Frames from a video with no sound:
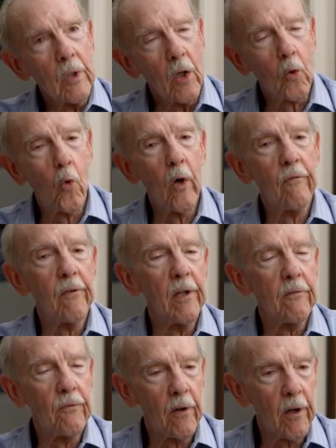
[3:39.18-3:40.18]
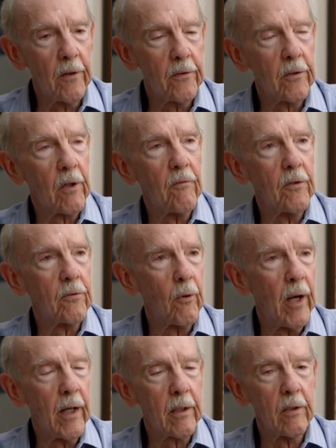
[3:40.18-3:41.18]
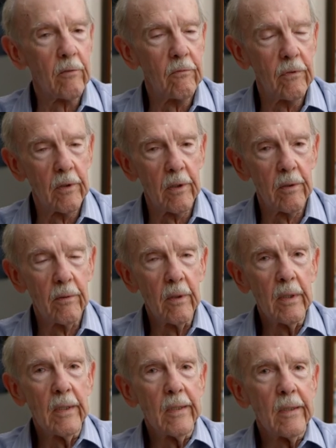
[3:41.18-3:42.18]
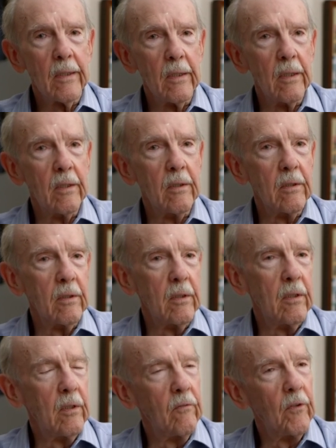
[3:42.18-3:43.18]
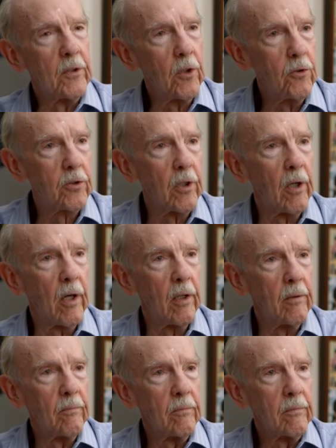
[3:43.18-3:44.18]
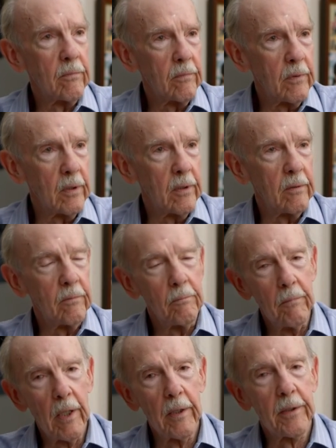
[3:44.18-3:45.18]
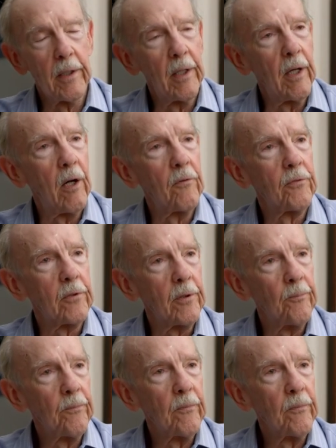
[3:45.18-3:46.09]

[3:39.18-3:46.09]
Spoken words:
equivalent Foreign Service rank of a two-star military officer.